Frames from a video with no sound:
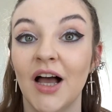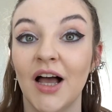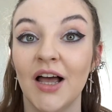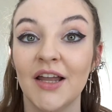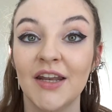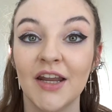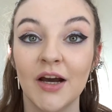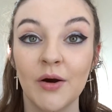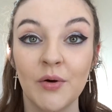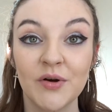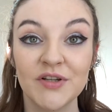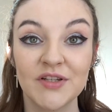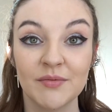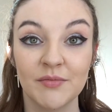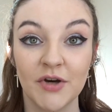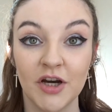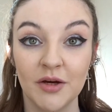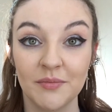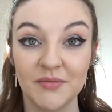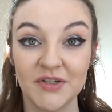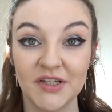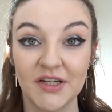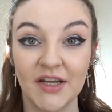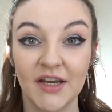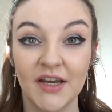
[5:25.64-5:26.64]
And now with some
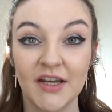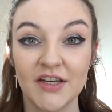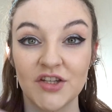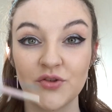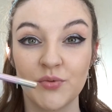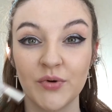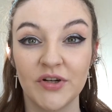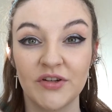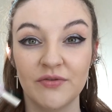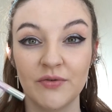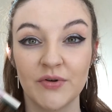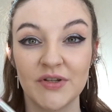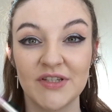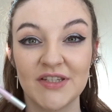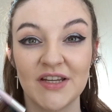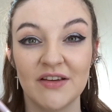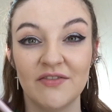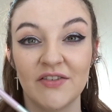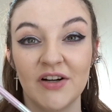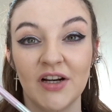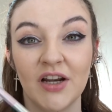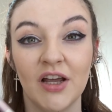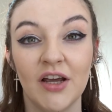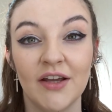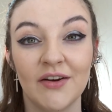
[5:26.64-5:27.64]
Urban Decay
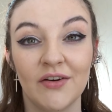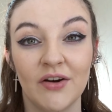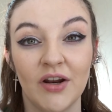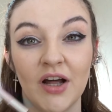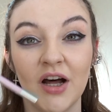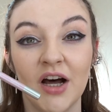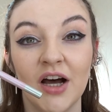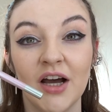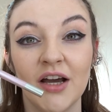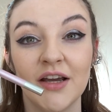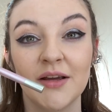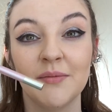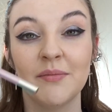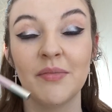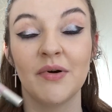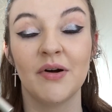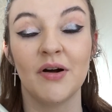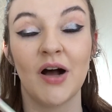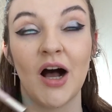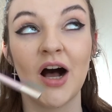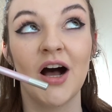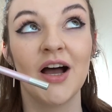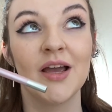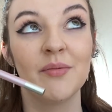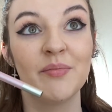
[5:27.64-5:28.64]
24/7 Glide On
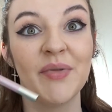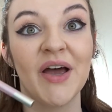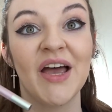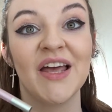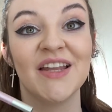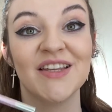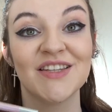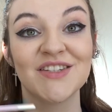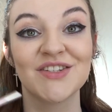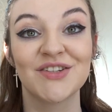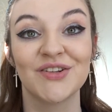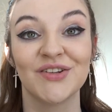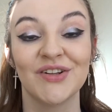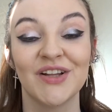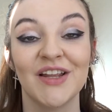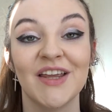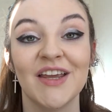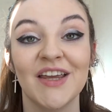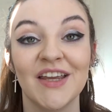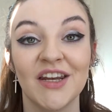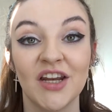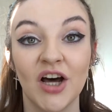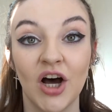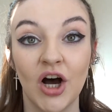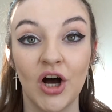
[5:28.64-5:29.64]
eye pencil
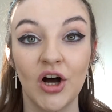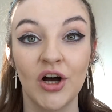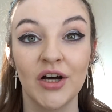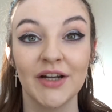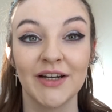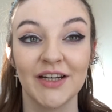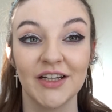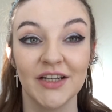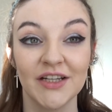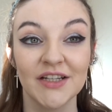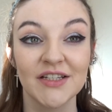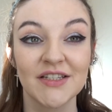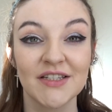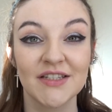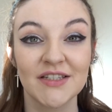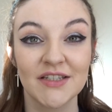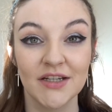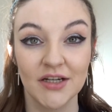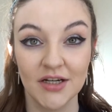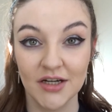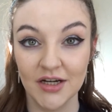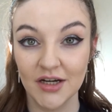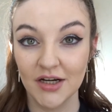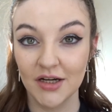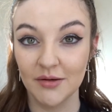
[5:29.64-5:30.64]
in
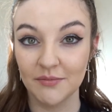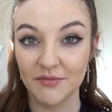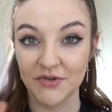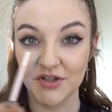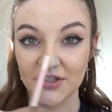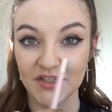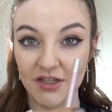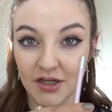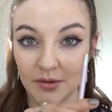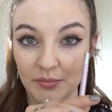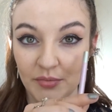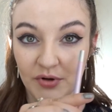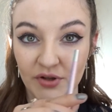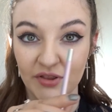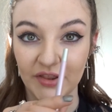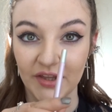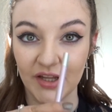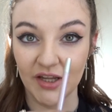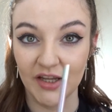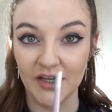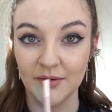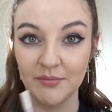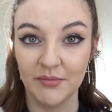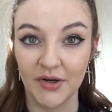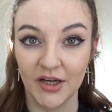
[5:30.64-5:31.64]
Heartless, I'm just going to put
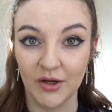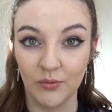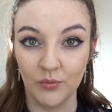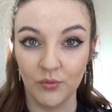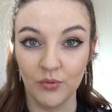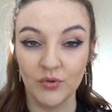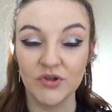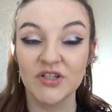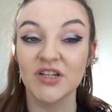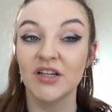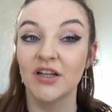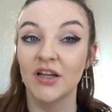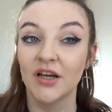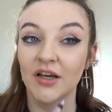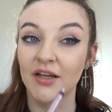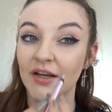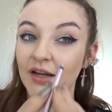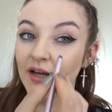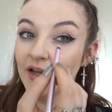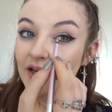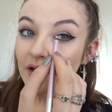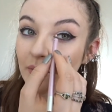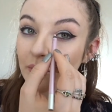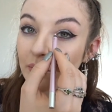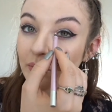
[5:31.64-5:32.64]
that in my waterline
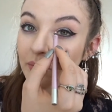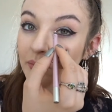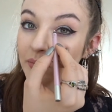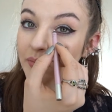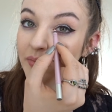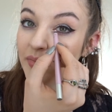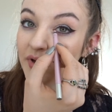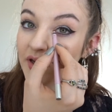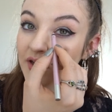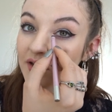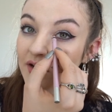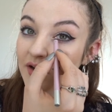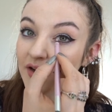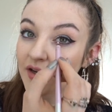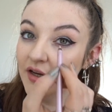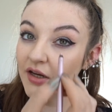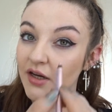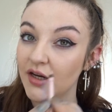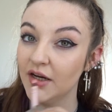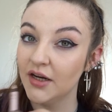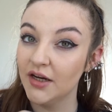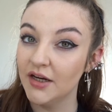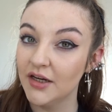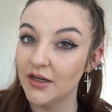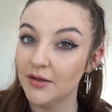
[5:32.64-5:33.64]
and a
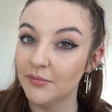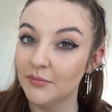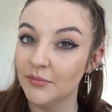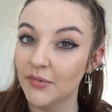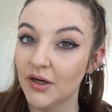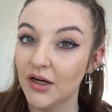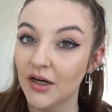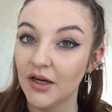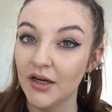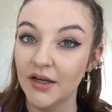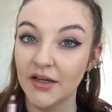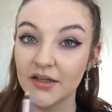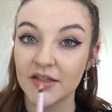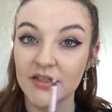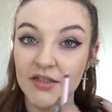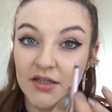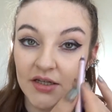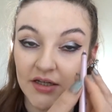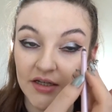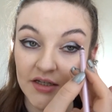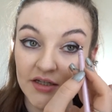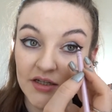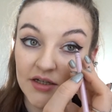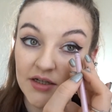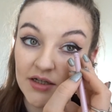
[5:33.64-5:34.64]
bit in my
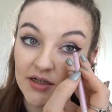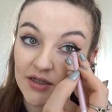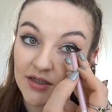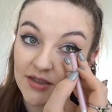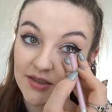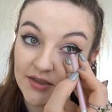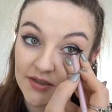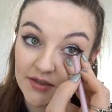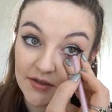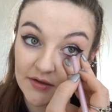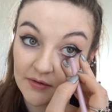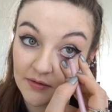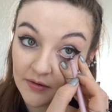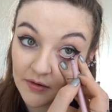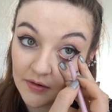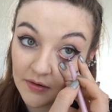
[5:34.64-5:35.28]
tear duct.